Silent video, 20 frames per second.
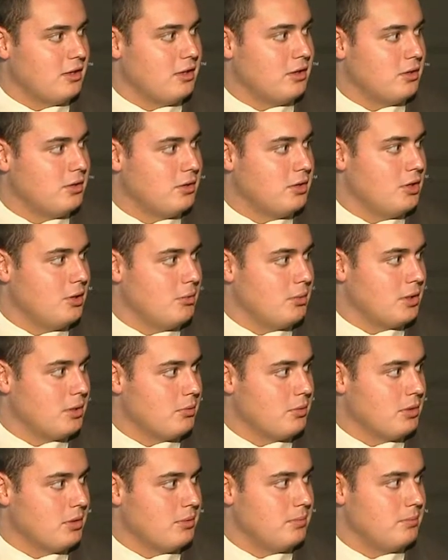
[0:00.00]
then, you know, we
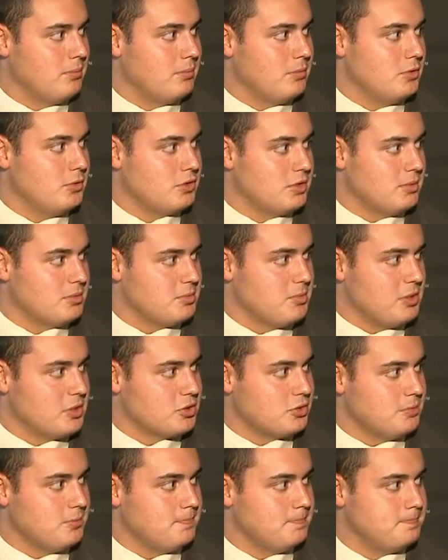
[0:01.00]
can really do something
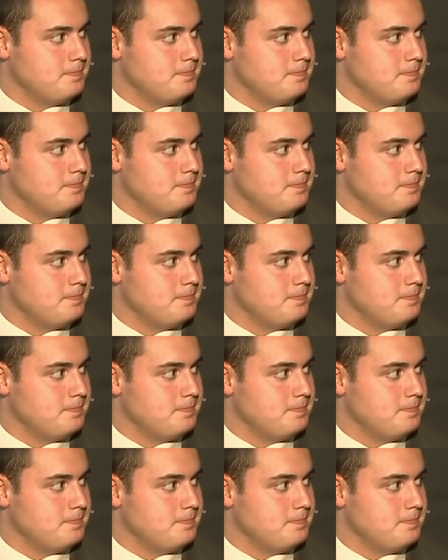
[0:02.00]
special.